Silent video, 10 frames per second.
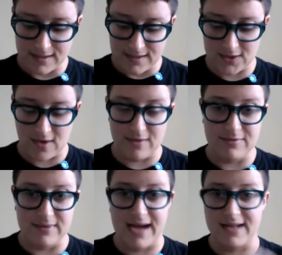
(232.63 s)
so
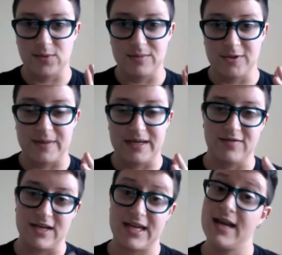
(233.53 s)
that's one
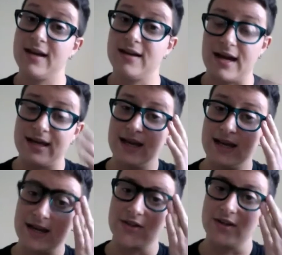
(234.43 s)
perspective I can't I can't
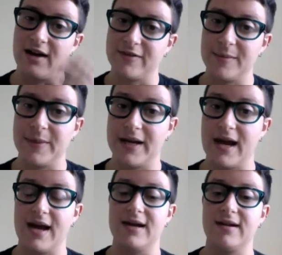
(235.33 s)
actually offer, but
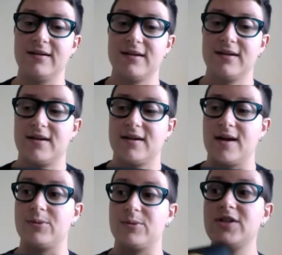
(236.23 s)
I
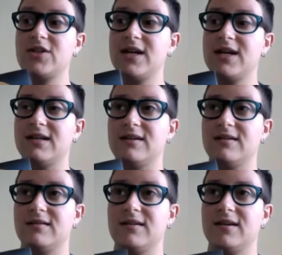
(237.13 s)

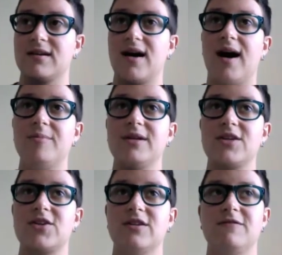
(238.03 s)
appreciated the
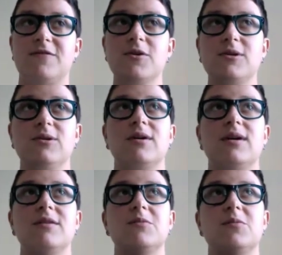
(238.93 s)
combination of folklore